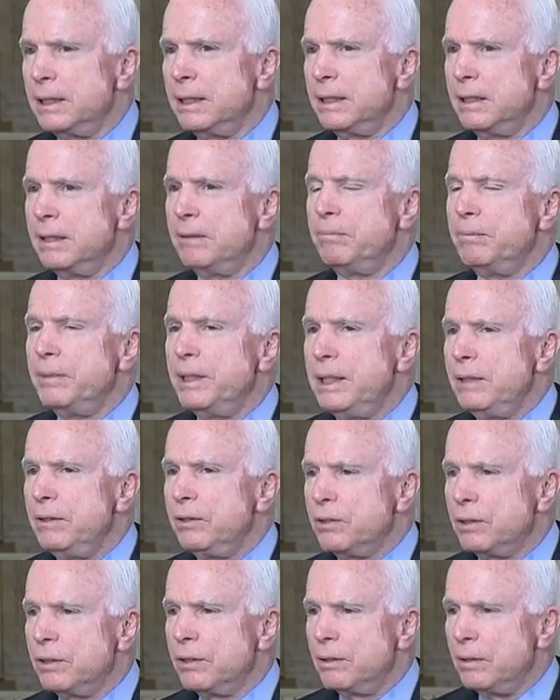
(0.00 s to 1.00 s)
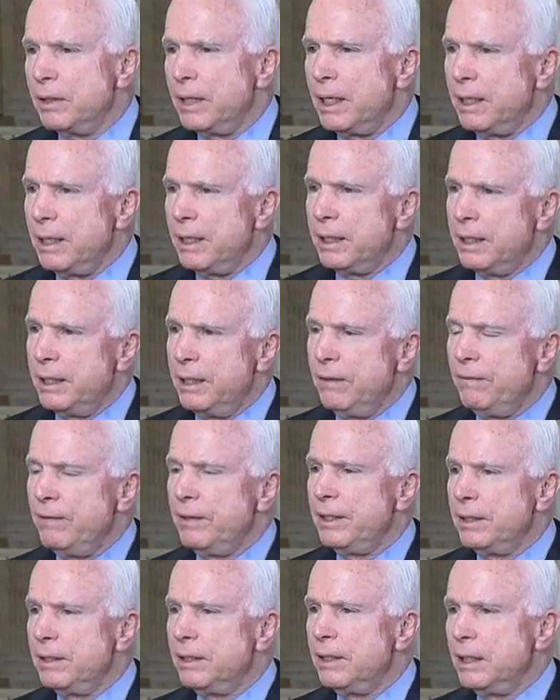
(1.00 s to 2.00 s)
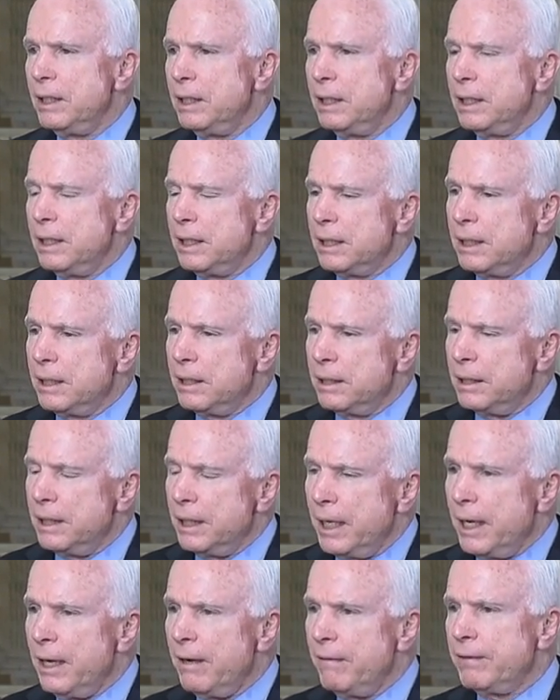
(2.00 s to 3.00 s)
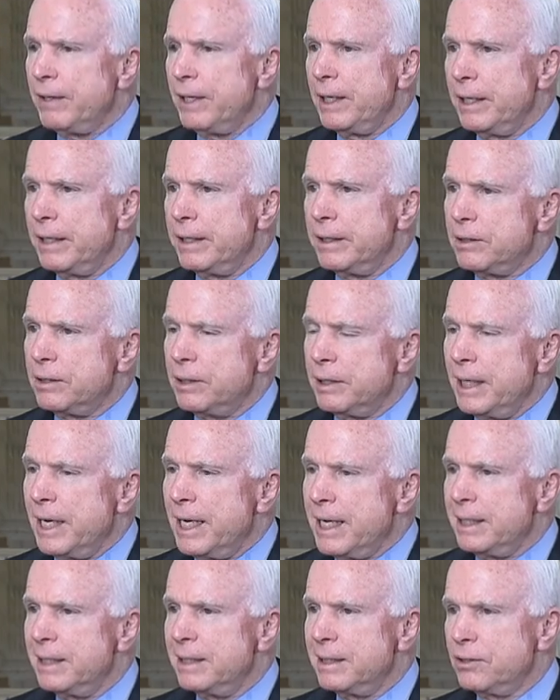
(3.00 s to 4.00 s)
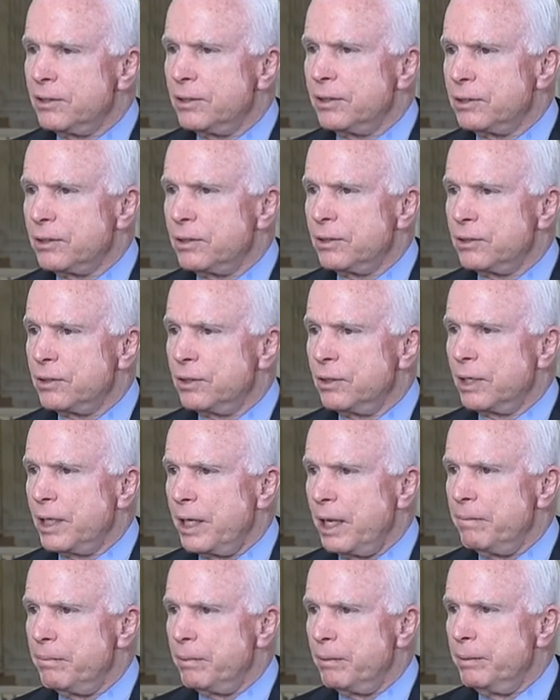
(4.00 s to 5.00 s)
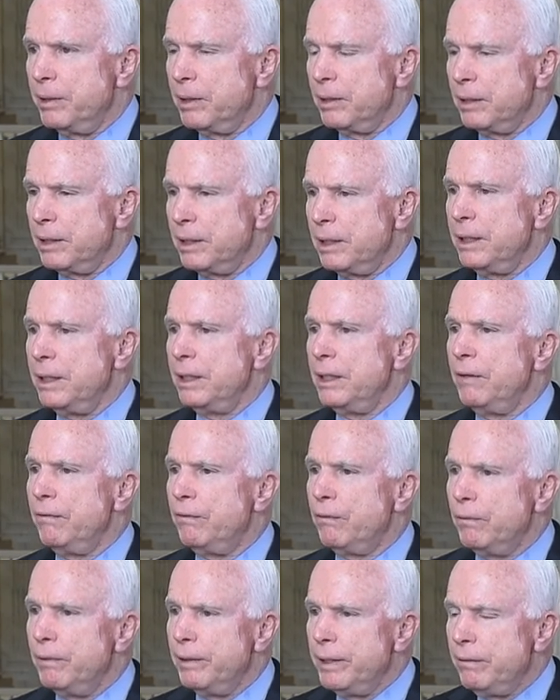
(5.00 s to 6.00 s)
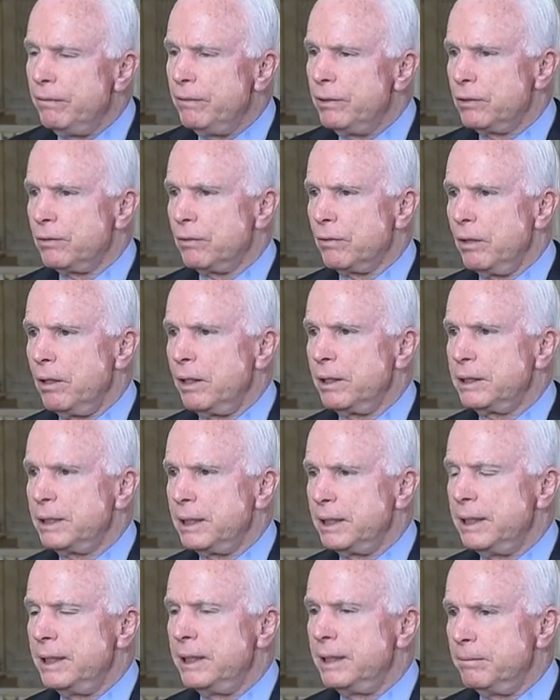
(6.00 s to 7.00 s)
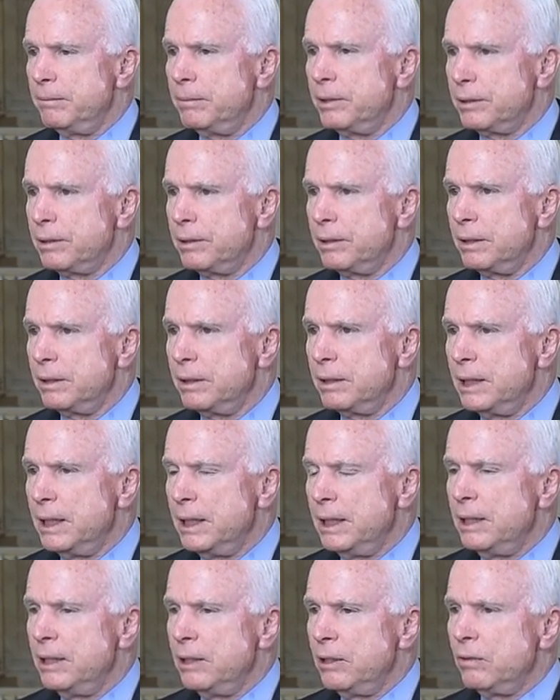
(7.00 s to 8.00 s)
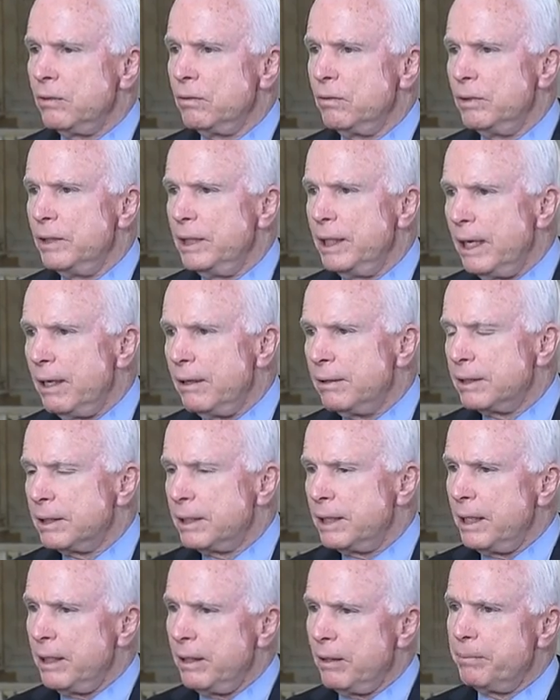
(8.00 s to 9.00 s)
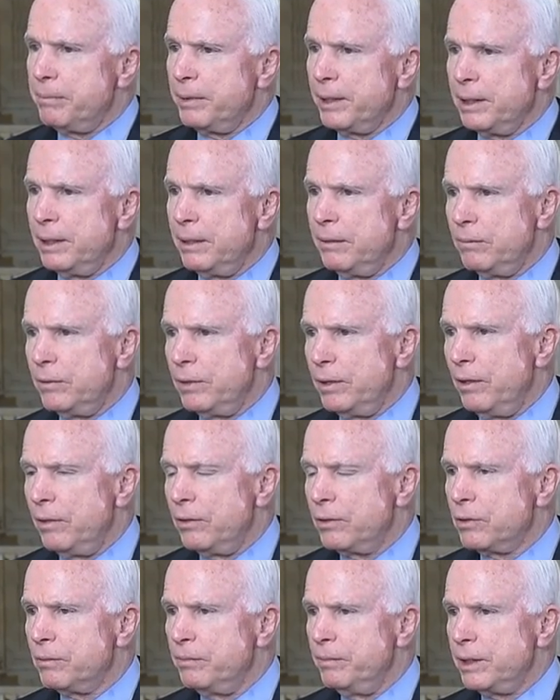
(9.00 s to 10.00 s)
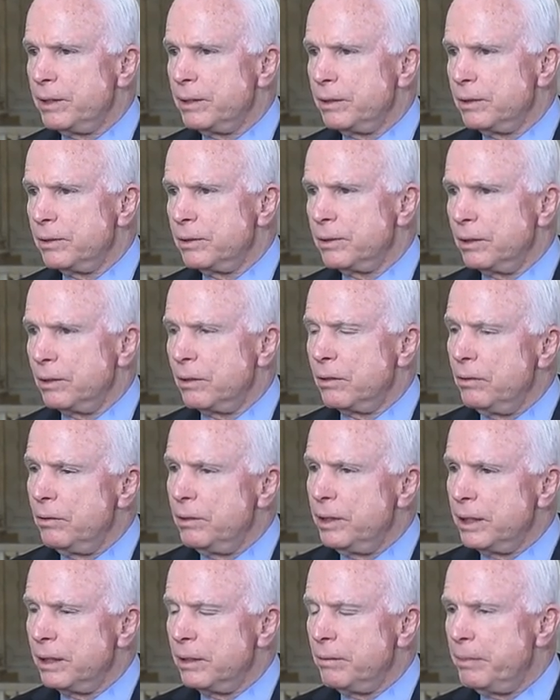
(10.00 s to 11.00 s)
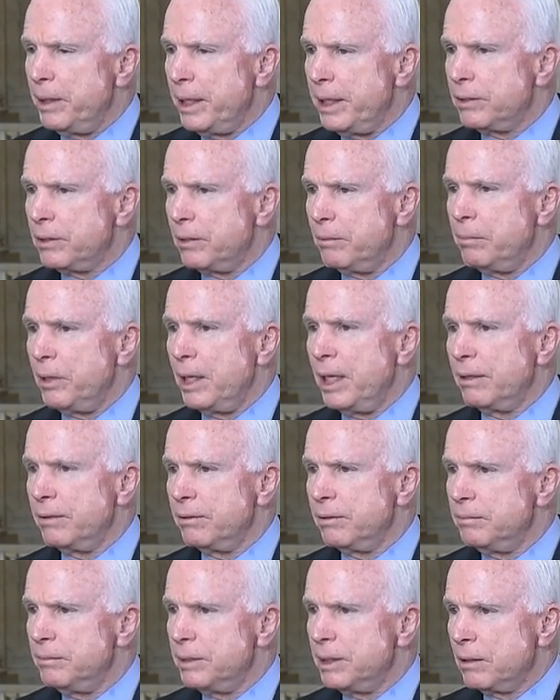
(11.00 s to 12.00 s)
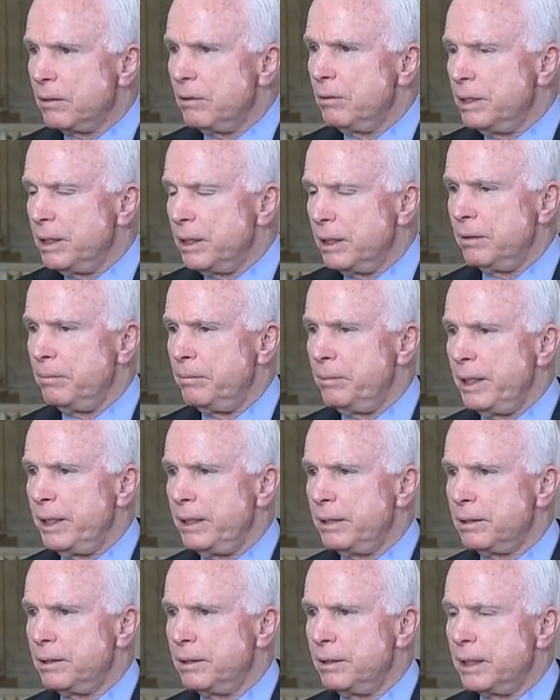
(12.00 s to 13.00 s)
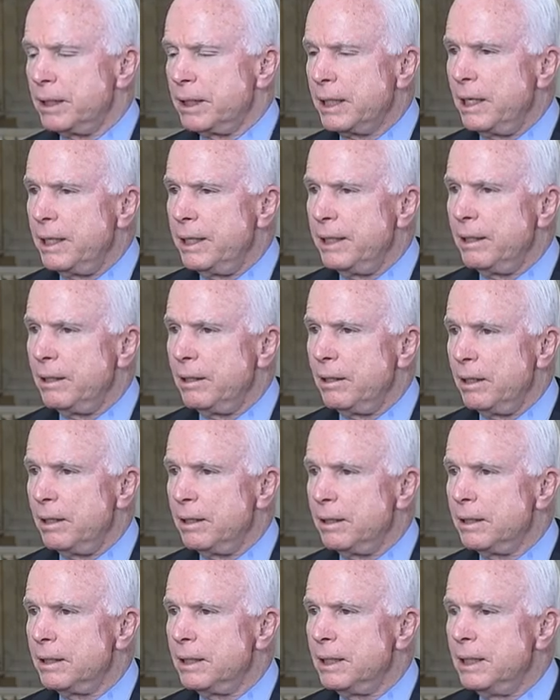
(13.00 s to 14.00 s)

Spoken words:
It means giving the Afghans that assistance and capability. If we withdraw to the embassy without helping them with those missions, including the base at Bagram, including the base at Kandahar,